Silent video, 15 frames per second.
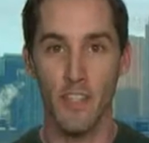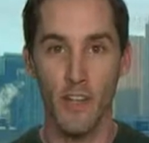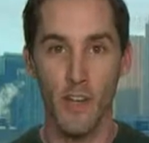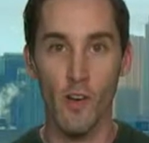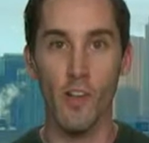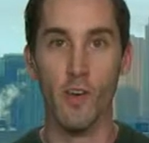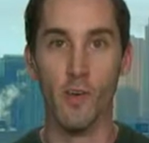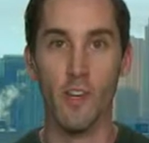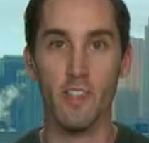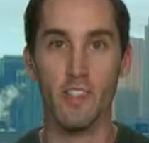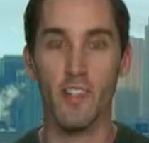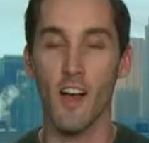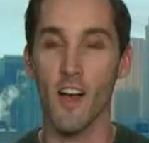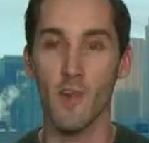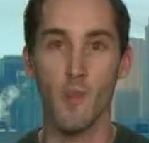you know, a great
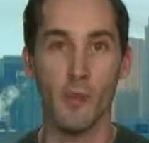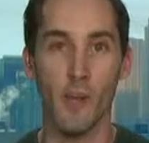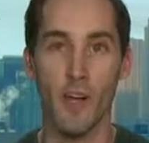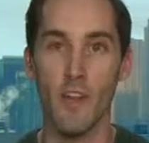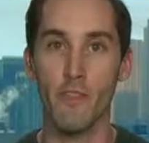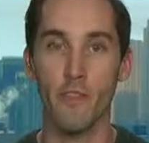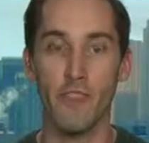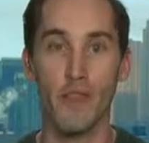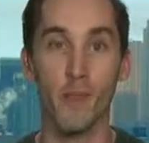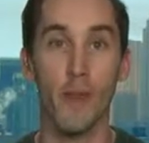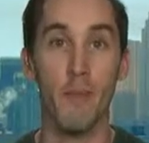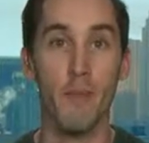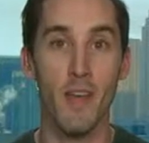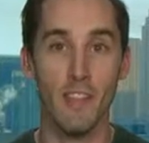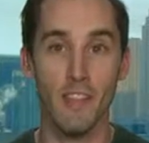song, Brave, with a
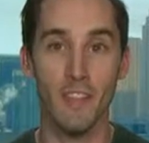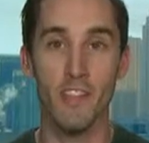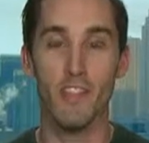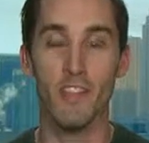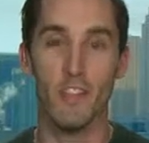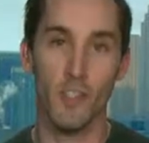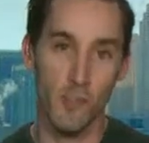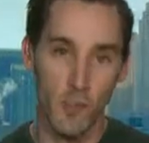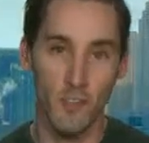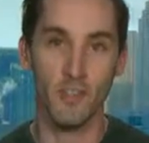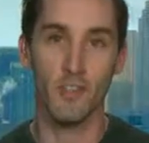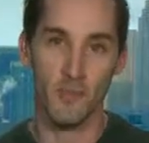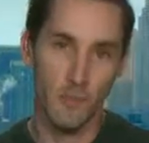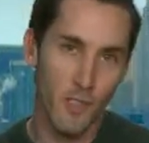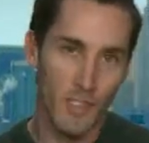great message. So
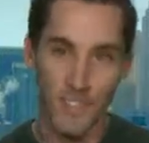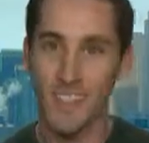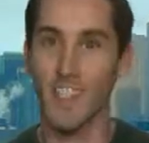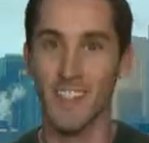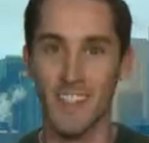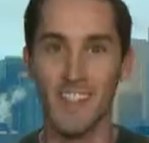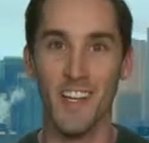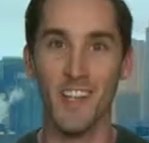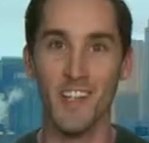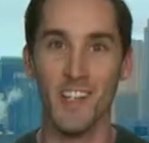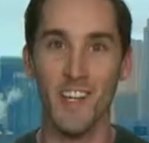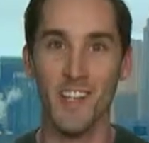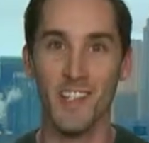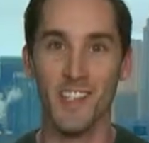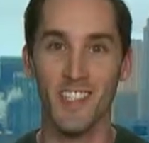we'll see how this
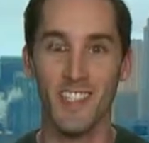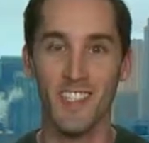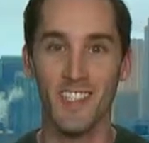goes.